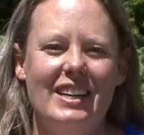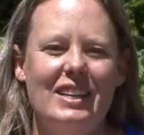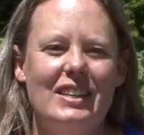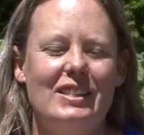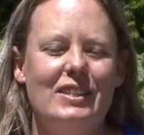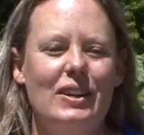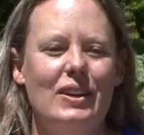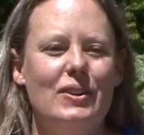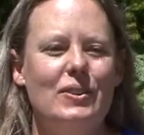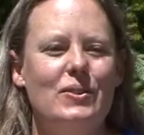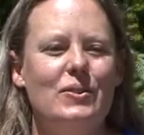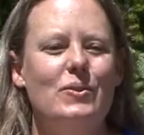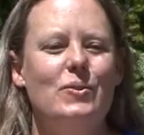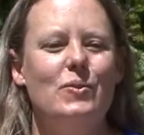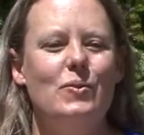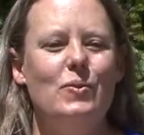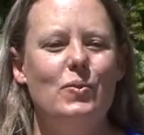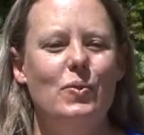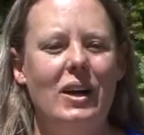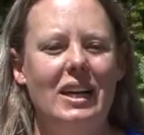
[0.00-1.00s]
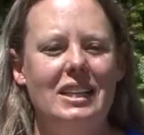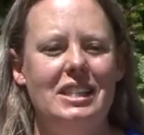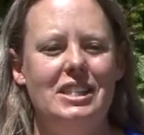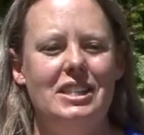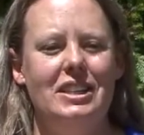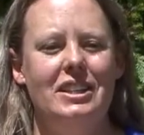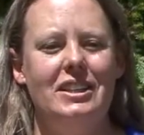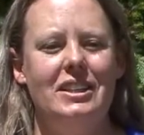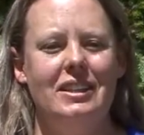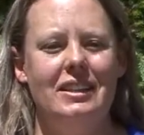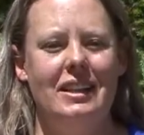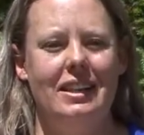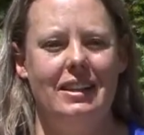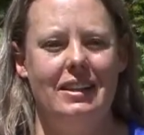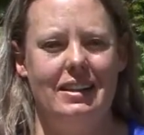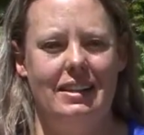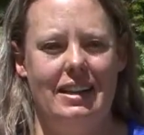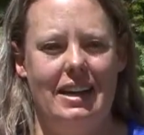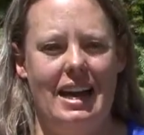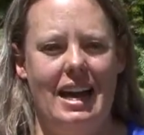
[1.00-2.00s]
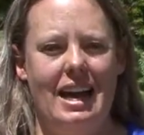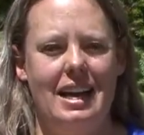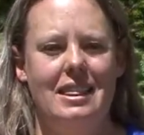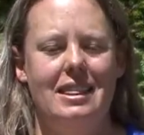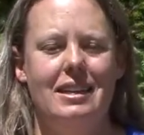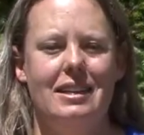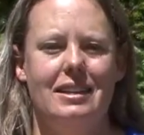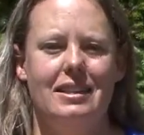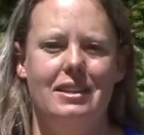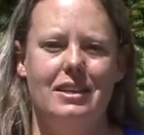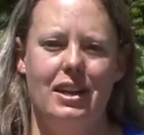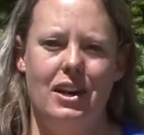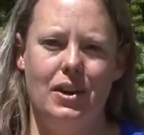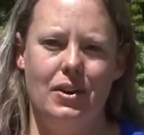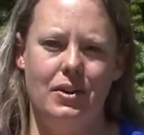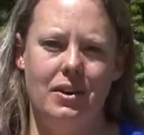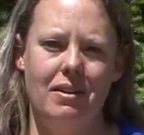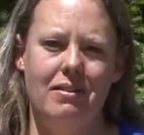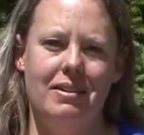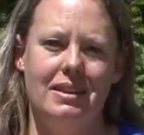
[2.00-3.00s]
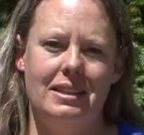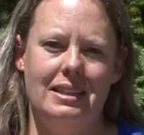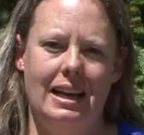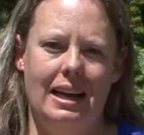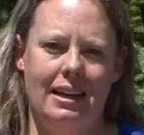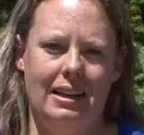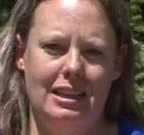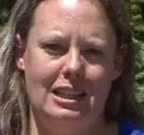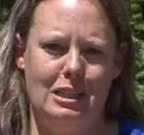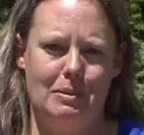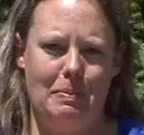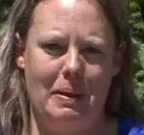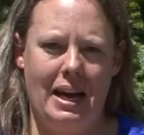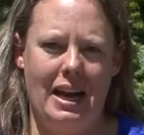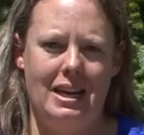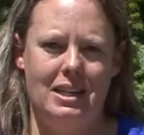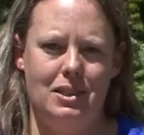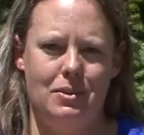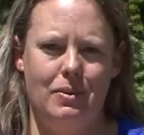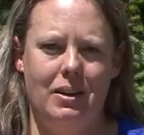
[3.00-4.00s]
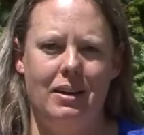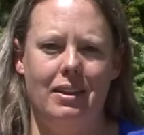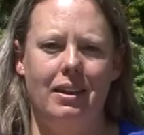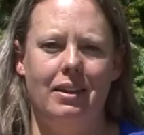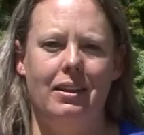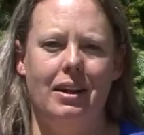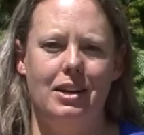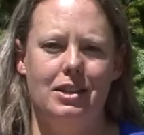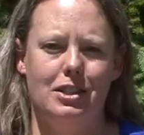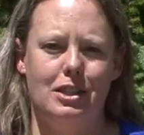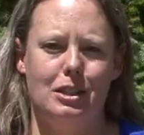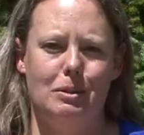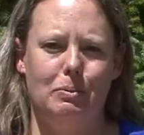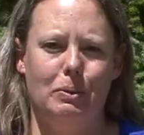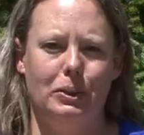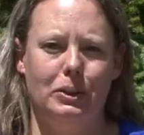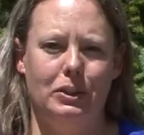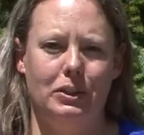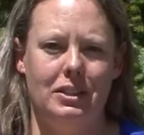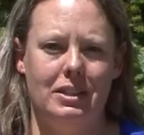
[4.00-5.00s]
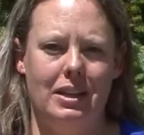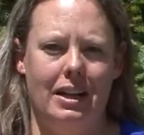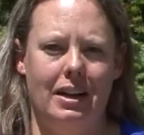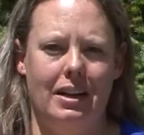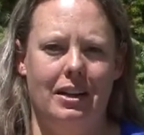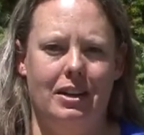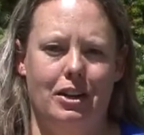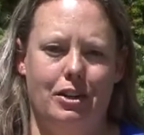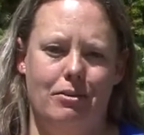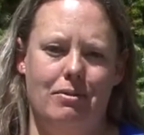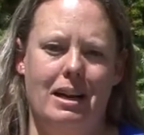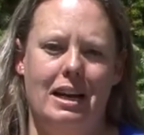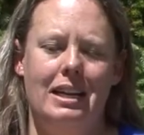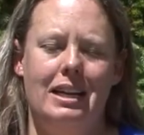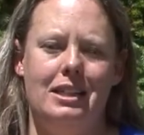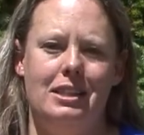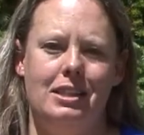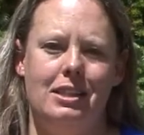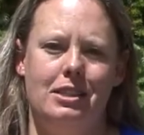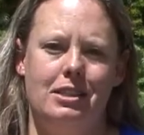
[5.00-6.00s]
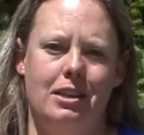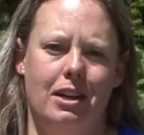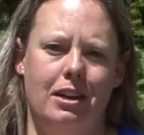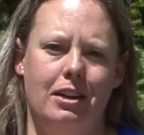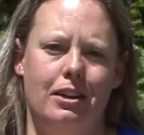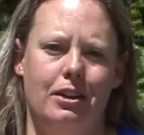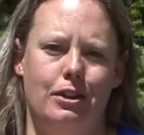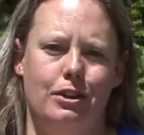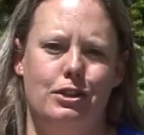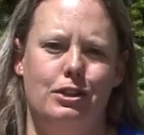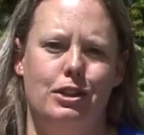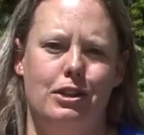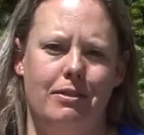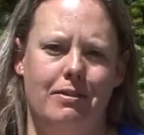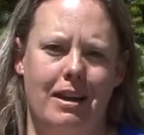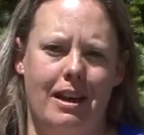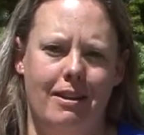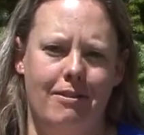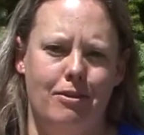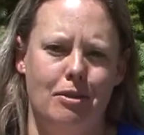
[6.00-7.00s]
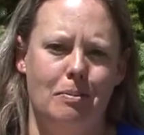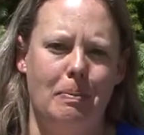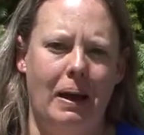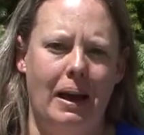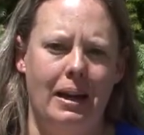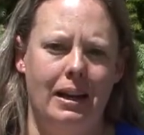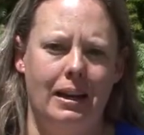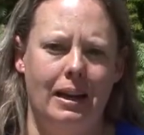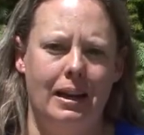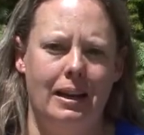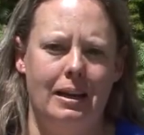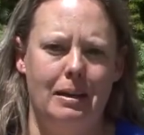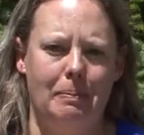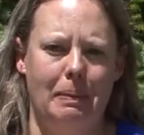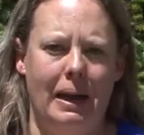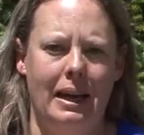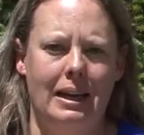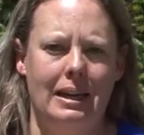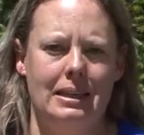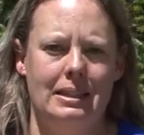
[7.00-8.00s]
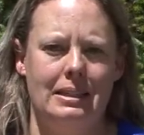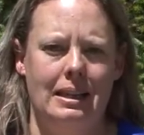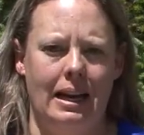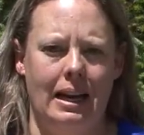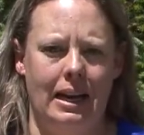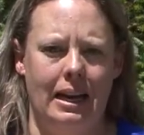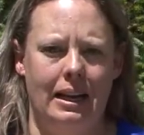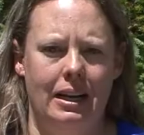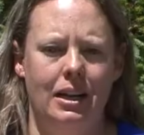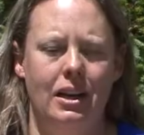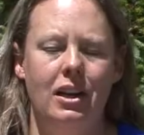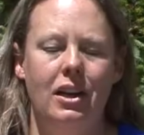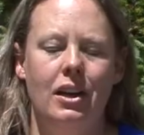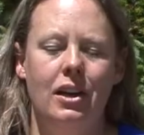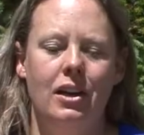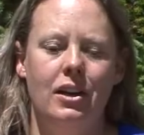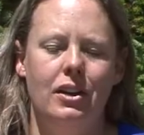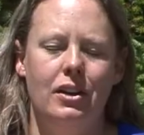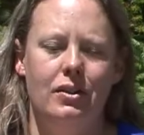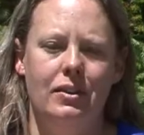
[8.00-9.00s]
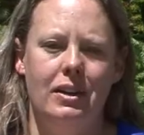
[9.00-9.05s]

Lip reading: So once you're at the toe of the talus patch where the largest boulders are and you're ready to start your survey for pika and pika sign, you